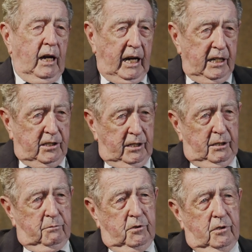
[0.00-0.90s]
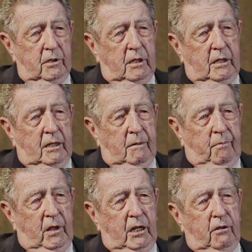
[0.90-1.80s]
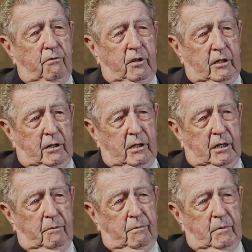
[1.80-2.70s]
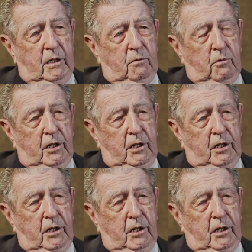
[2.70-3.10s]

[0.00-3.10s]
A teams in Vietnam, and